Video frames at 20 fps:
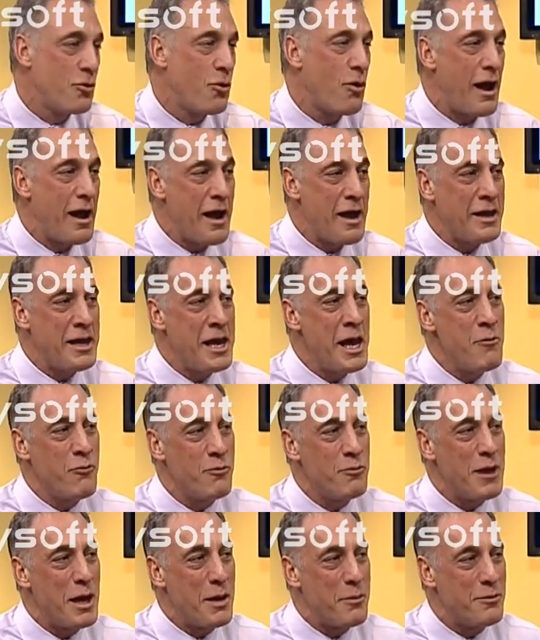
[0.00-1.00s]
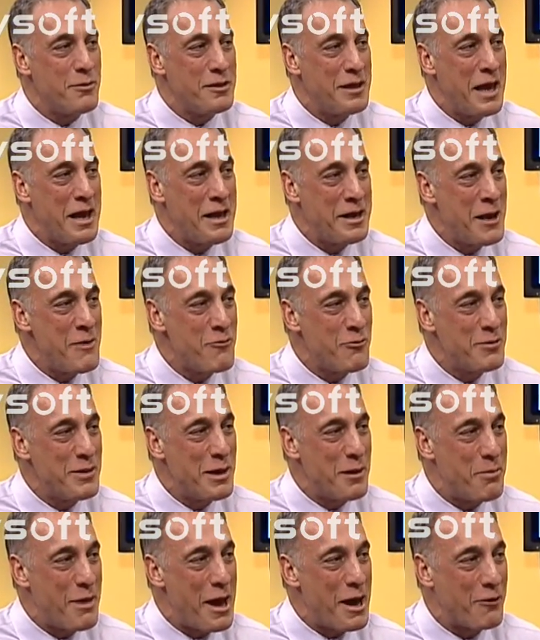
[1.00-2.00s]
So I came from that. I came from
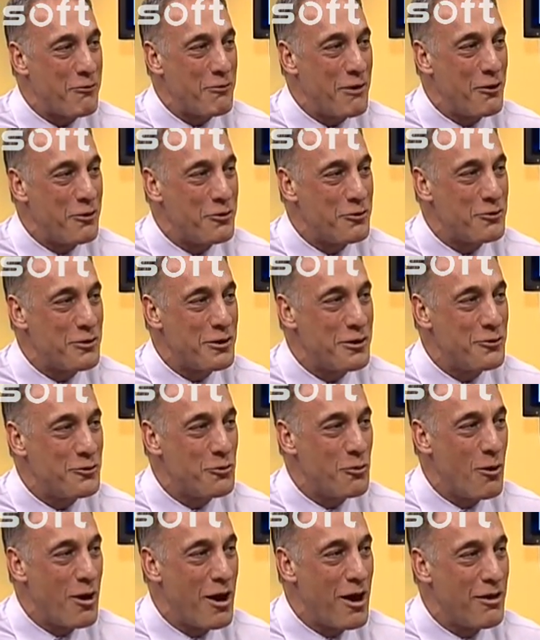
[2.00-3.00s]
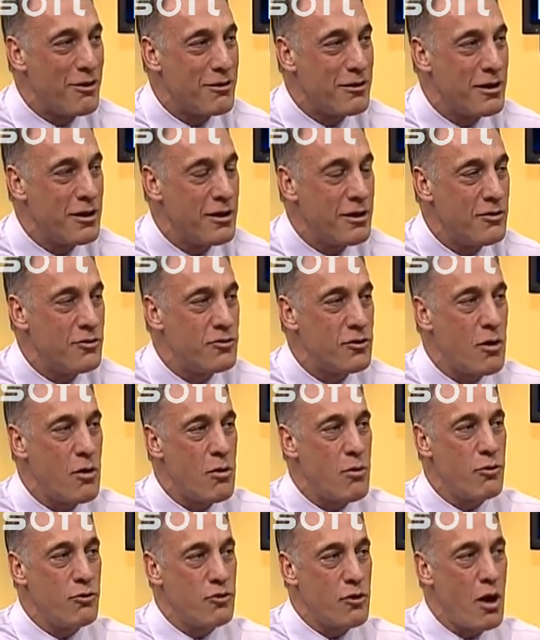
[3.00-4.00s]
that background as well, and
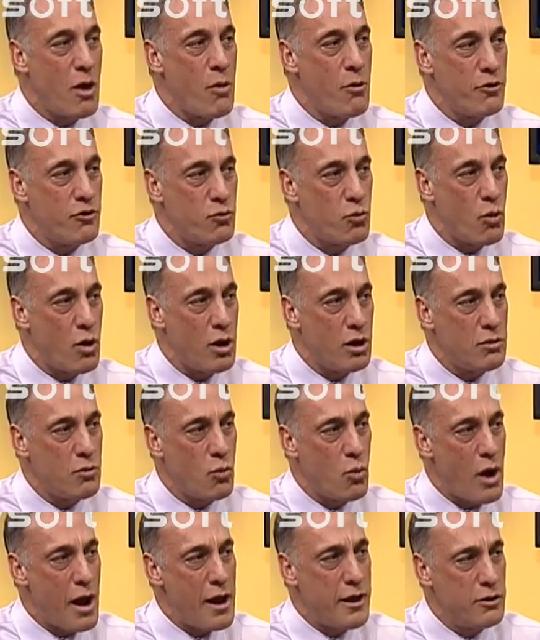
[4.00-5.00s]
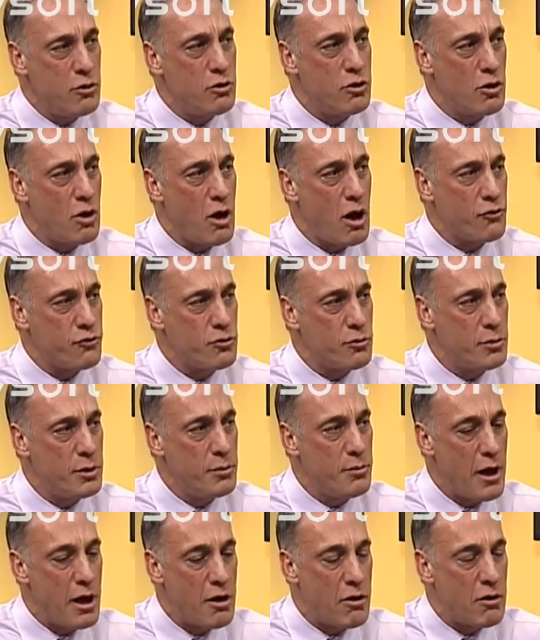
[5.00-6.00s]
so it was always why you could also be
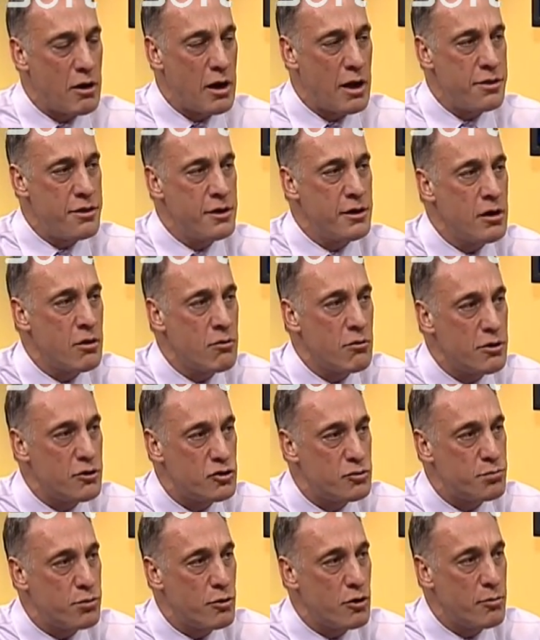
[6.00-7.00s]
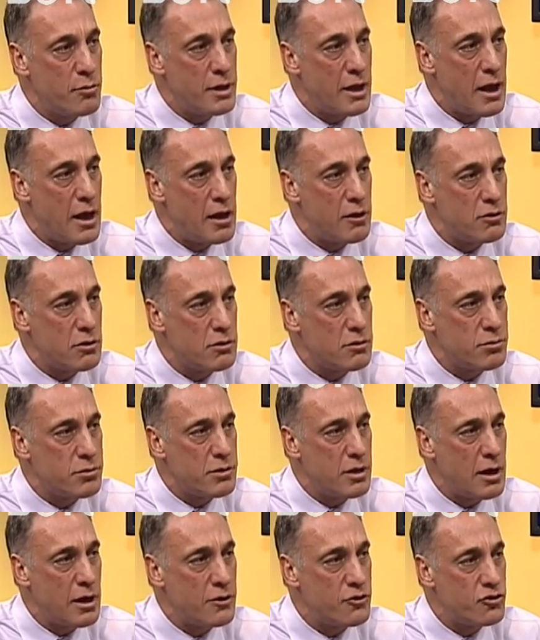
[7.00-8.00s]
better. And I think it really spurred me on to
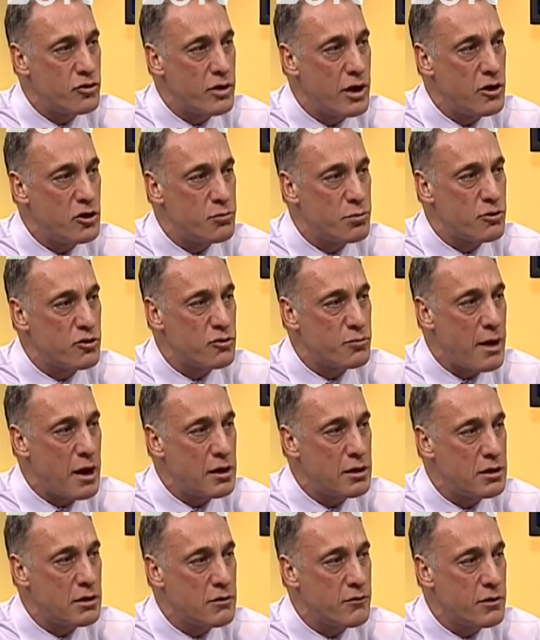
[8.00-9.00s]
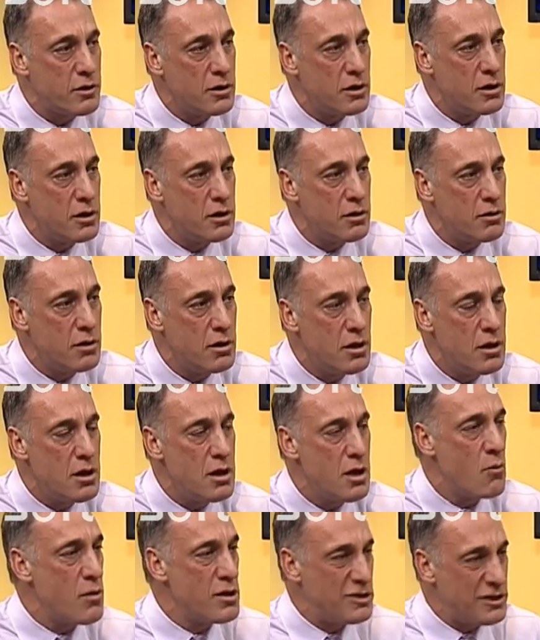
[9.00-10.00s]
kind of change perspective. And
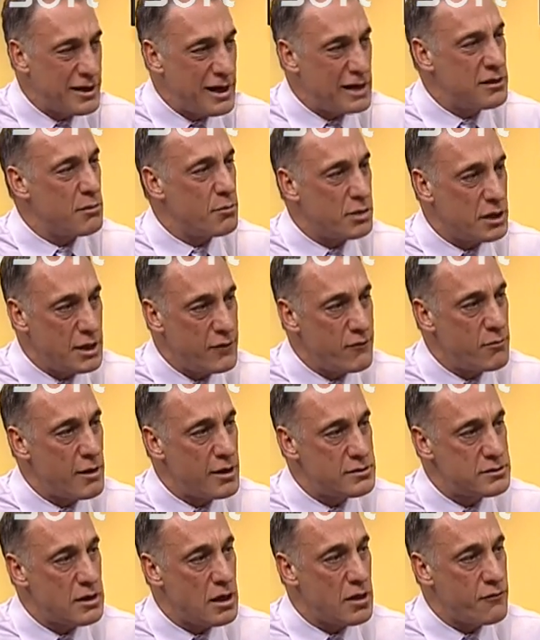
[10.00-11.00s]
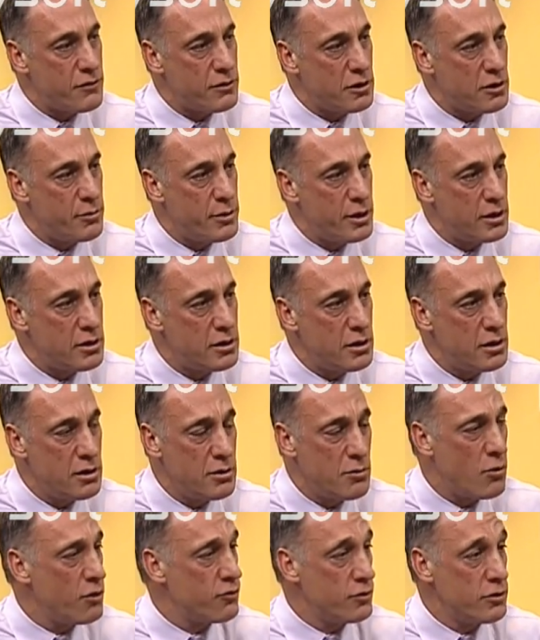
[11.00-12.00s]
once I got to believe in myself a little bit,
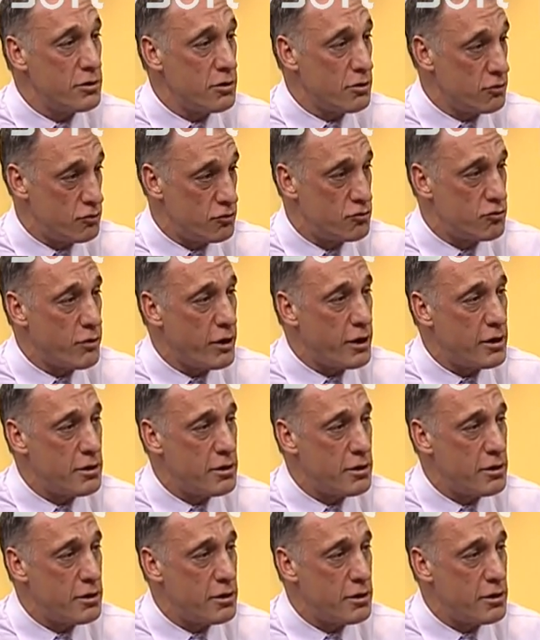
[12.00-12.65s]
and it wasn't until